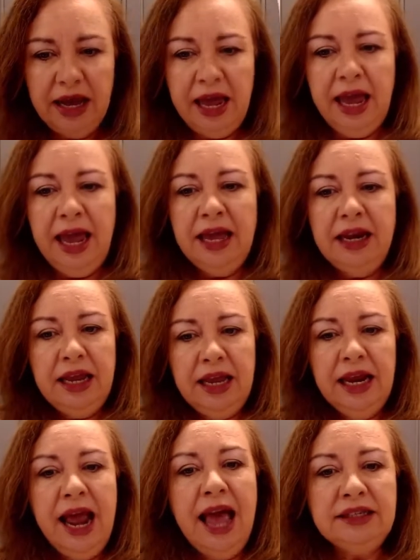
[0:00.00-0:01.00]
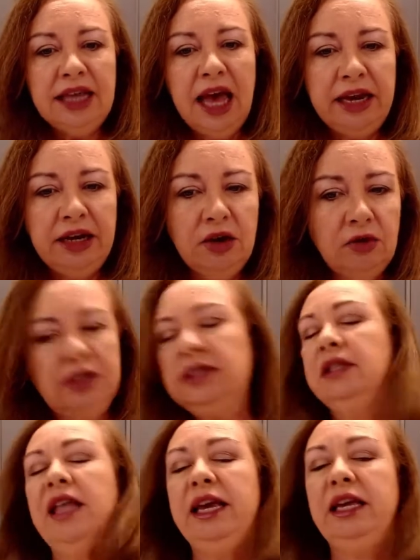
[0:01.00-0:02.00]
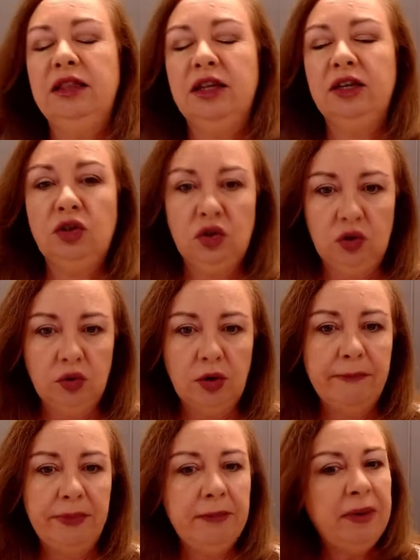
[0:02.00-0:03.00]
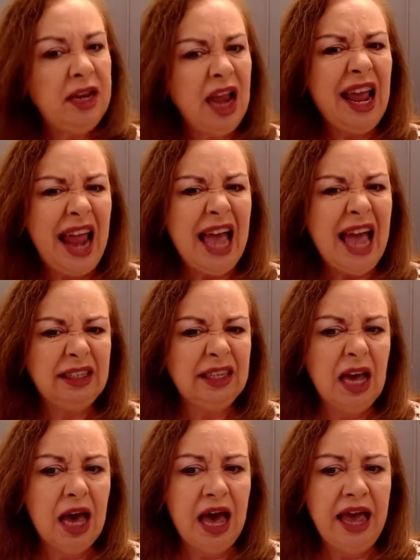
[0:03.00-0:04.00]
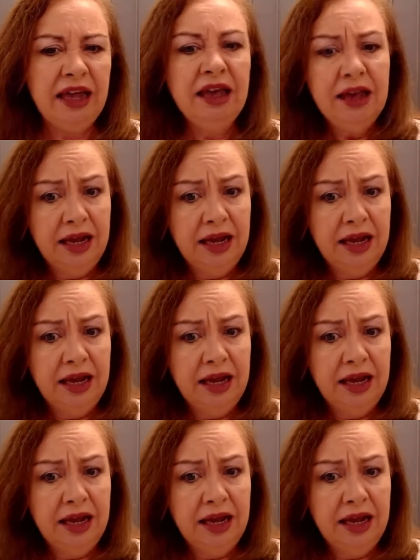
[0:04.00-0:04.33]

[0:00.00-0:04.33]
And it has high notes like the trumpet, but not as high.